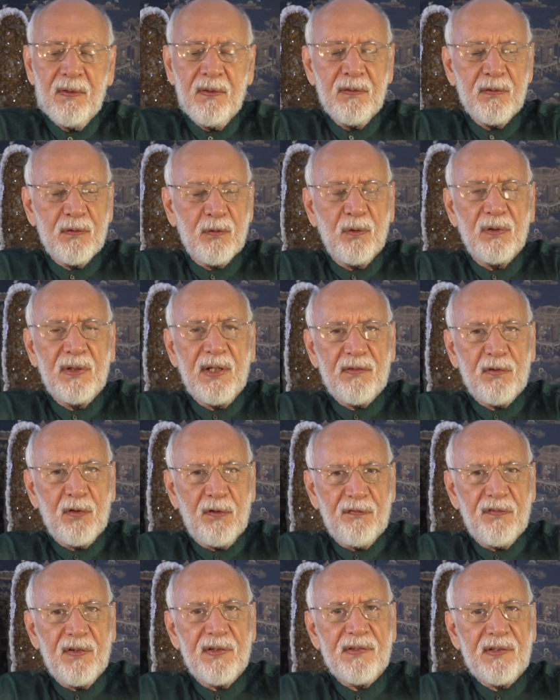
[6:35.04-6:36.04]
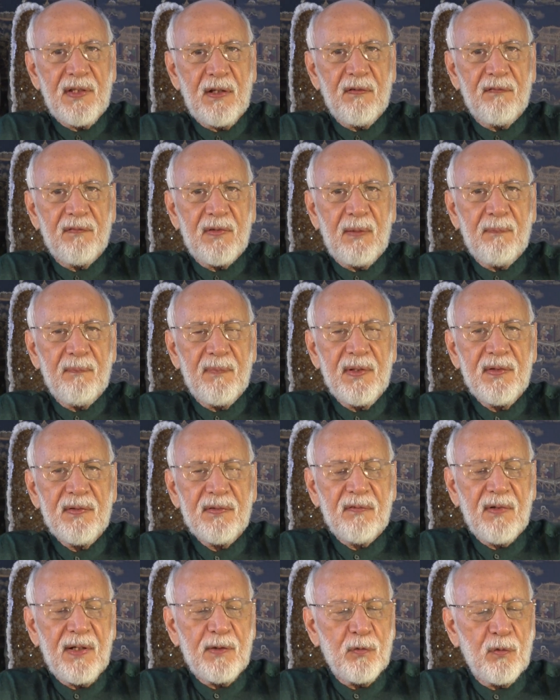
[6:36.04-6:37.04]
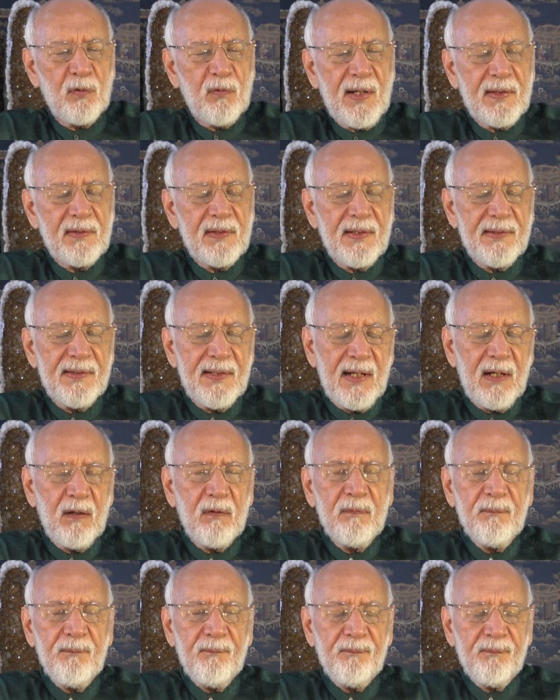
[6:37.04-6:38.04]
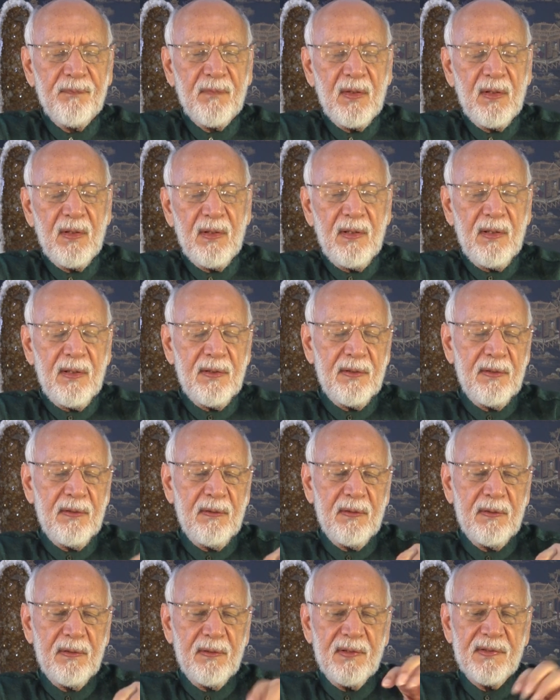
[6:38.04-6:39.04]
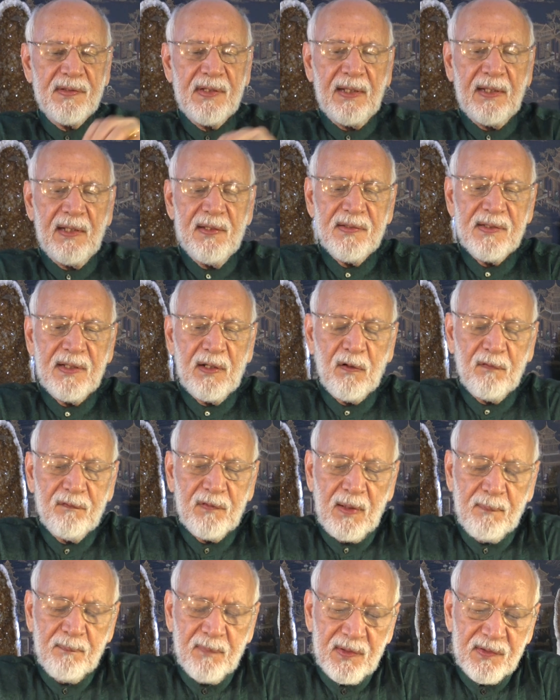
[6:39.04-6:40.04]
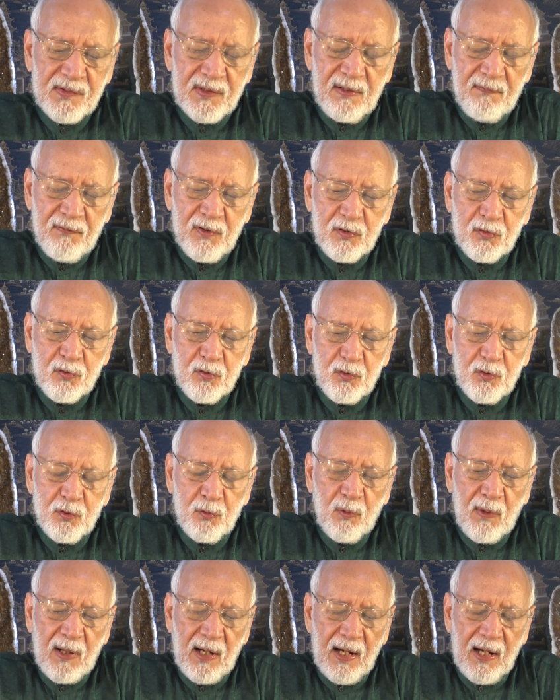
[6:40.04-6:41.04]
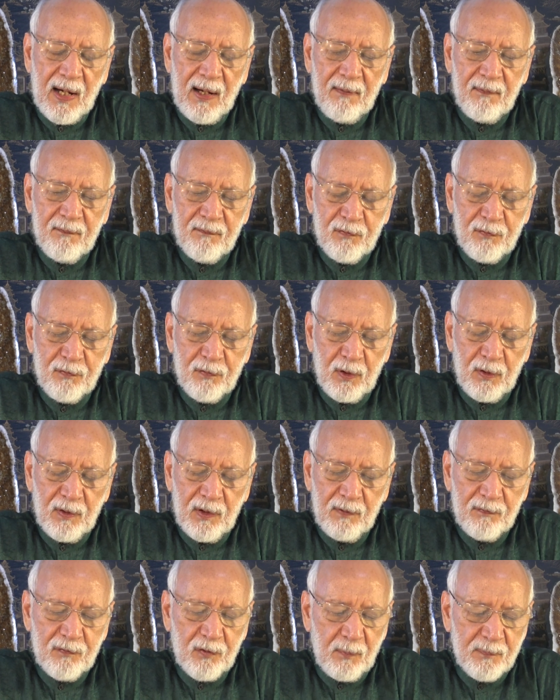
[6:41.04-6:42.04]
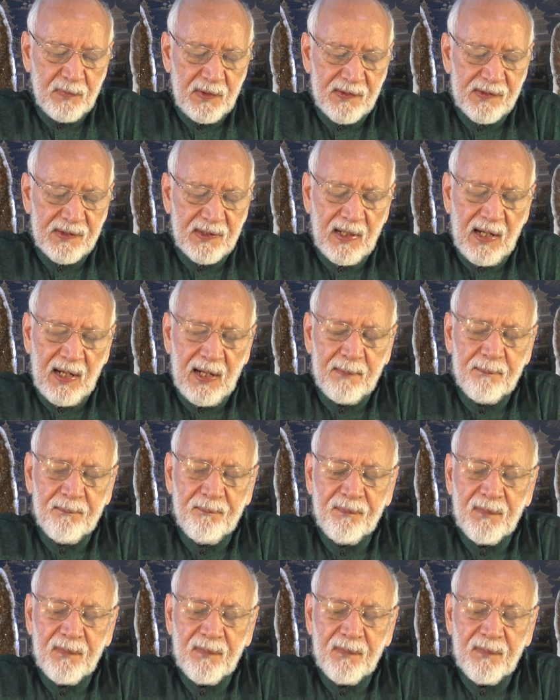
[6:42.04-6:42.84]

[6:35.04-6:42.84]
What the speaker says: So that's your first set of numbers. Try to write that down. The second set of numbers given to you are from this card.